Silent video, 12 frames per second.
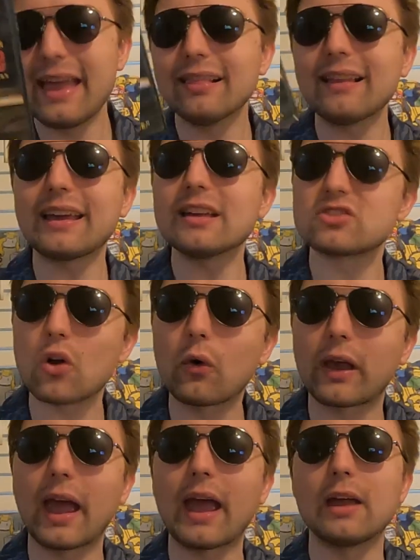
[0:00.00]
Like, it's
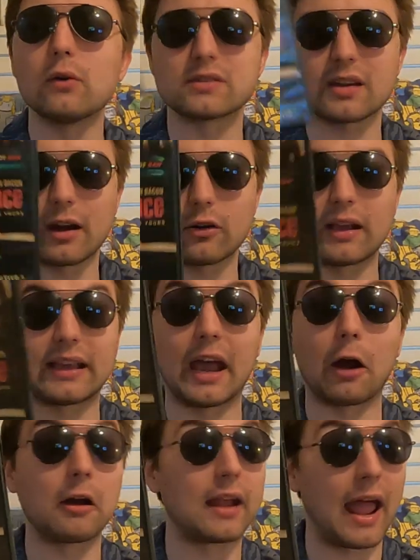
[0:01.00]
okay. It was
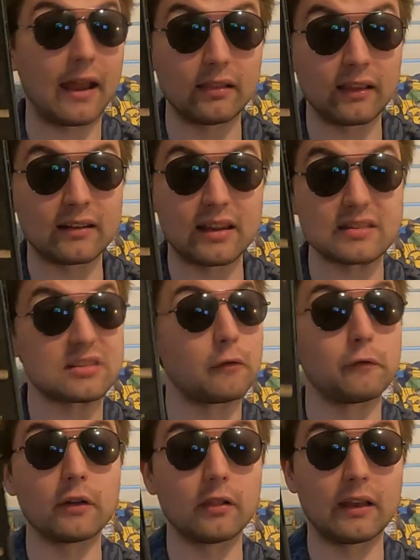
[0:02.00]
Garrett Hedlund as the
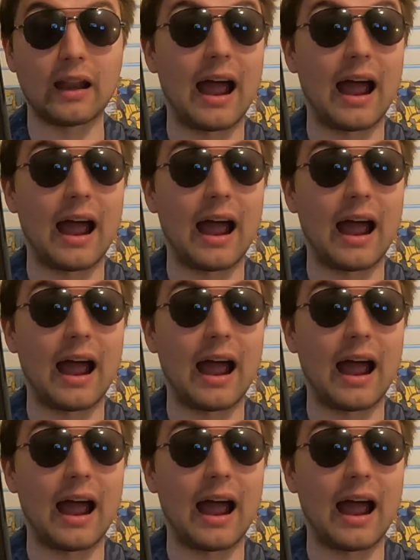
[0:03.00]
villain.